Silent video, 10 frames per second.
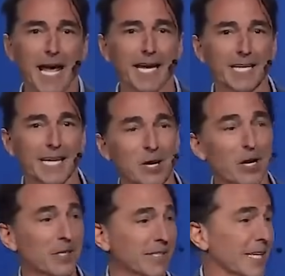and like
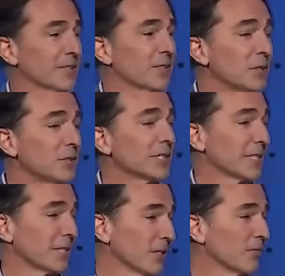architects usually
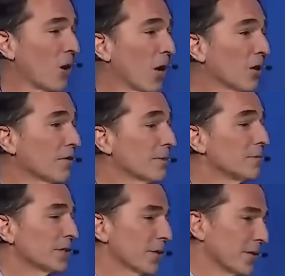do, all of them
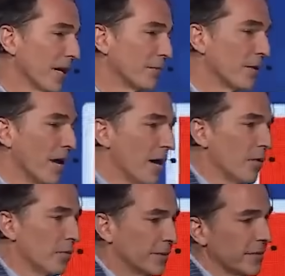showed up
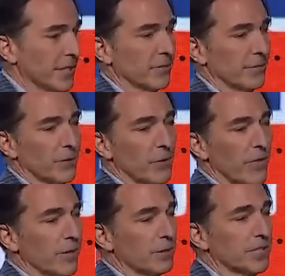to the interview
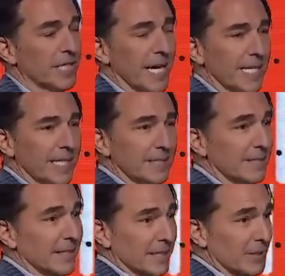with their shiny,
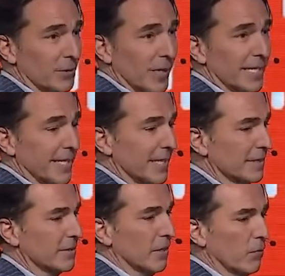slick new
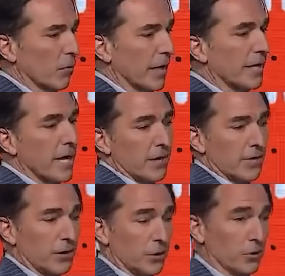ideas of what
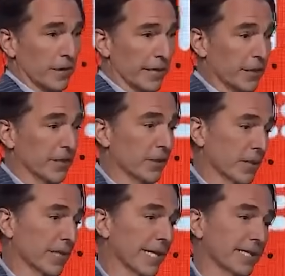the new arena could
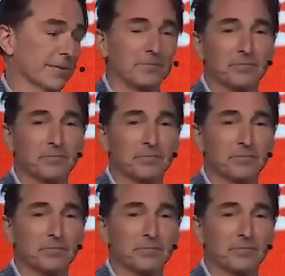look like.